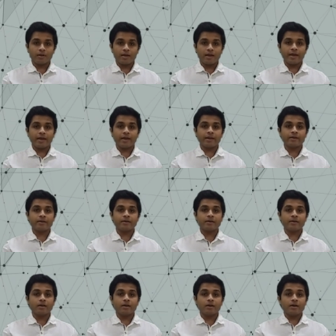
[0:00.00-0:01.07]
And,
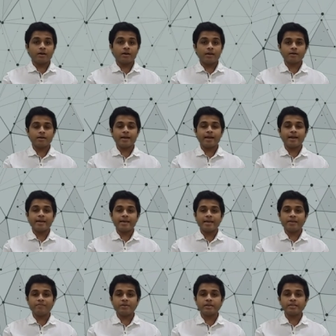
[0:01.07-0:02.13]
and A
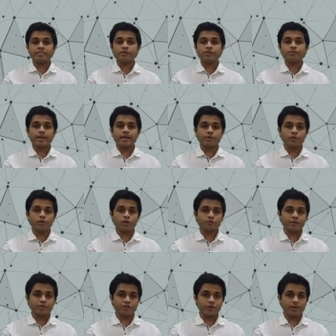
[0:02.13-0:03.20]
will receive the
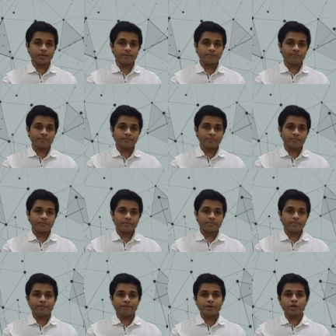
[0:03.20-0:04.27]
acknowledgement 3
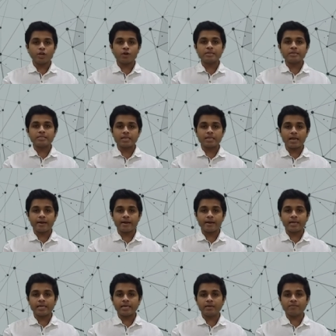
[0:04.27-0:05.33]
and window will slide
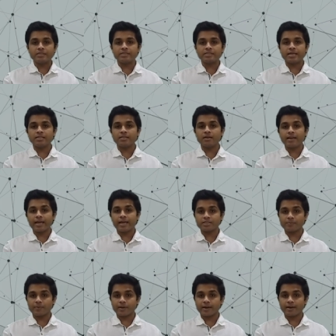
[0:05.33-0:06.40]
and A will send the next
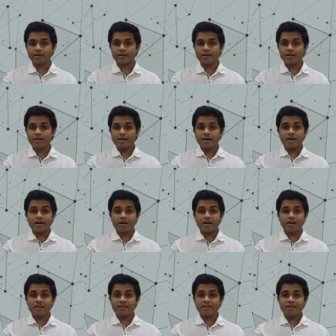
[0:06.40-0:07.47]
packet.
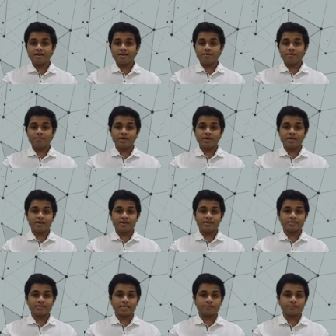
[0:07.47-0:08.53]
Again, B
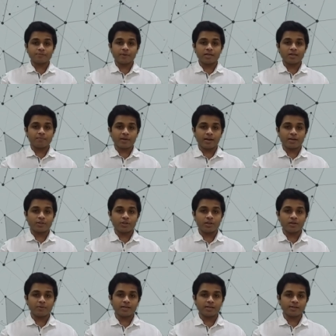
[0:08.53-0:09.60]
is expecting packet 3
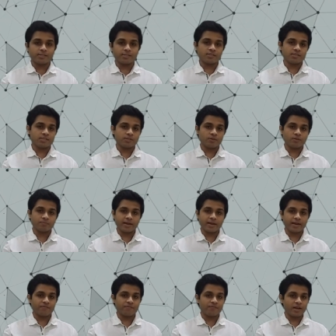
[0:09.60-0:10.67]
but it is receiving
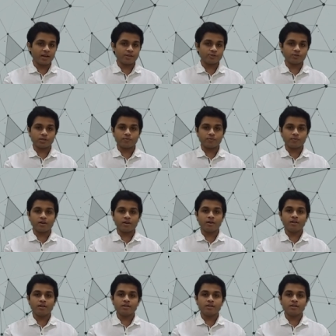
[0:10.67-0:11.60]
packet 5 so it will